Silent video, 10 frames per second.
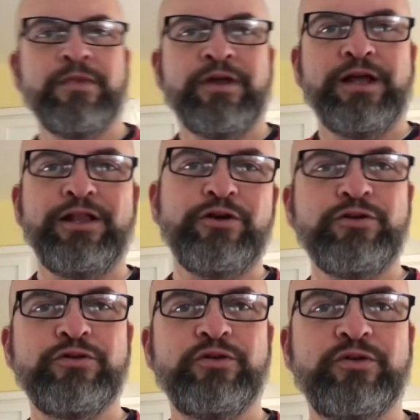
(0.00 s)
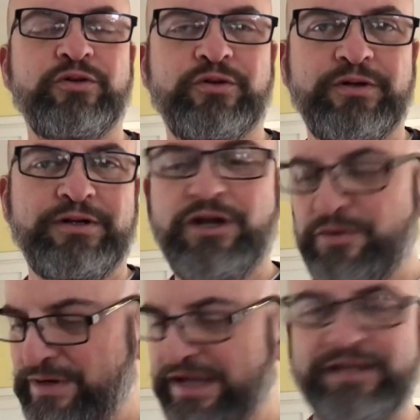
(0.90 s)
Hello! All
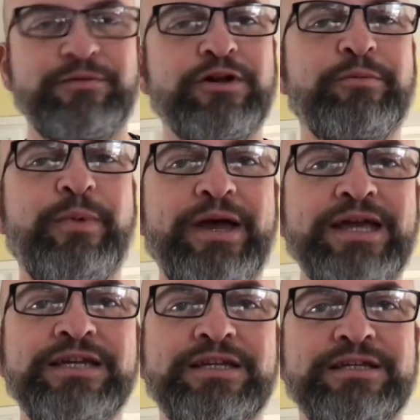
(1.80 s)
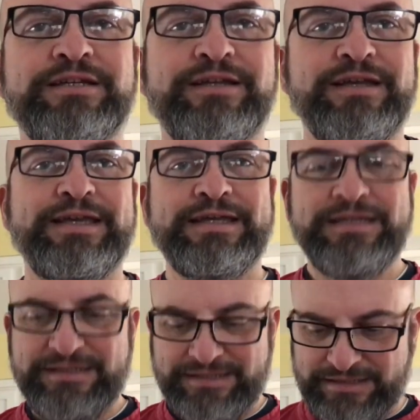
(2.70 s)
right, welcome back.
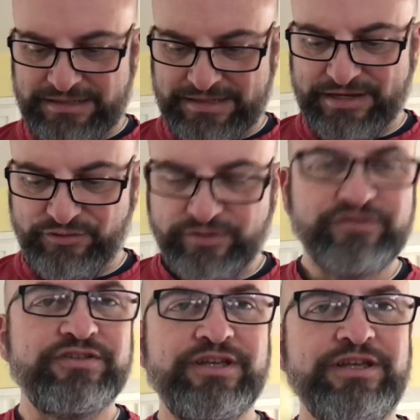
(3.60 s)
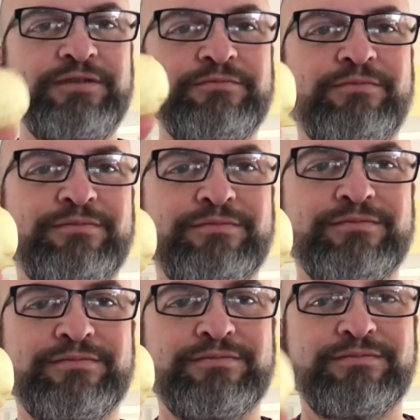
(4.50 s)
As you can see,
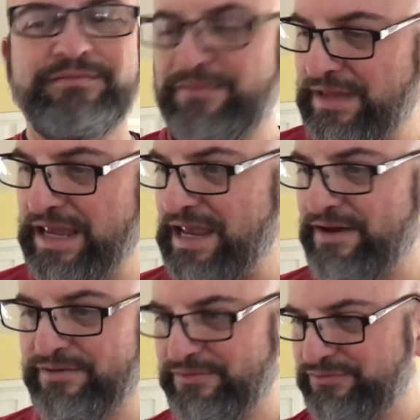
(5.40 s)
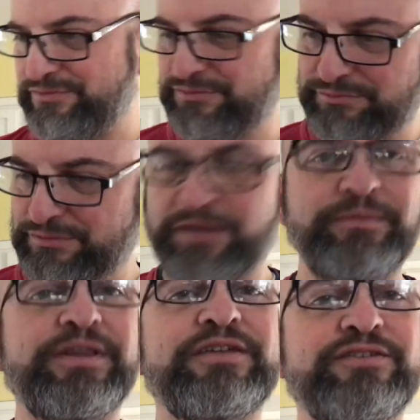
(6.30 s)
I have a
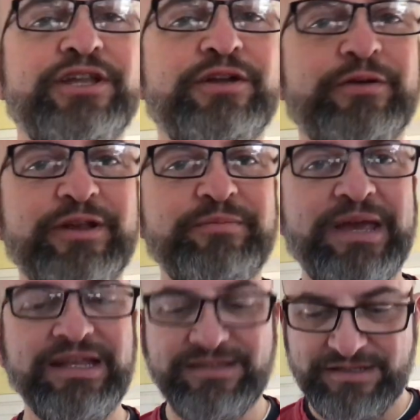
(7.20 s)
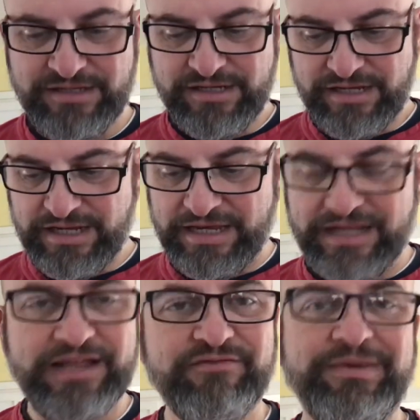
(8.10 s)
couple dozen here already baked,
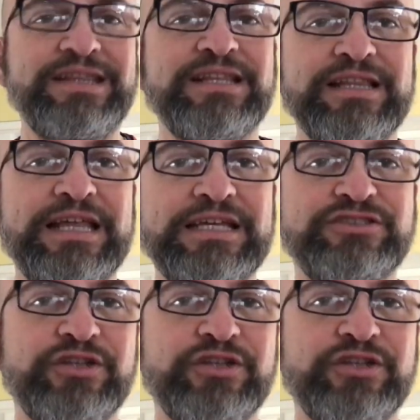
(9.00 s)
and I've made the glaze.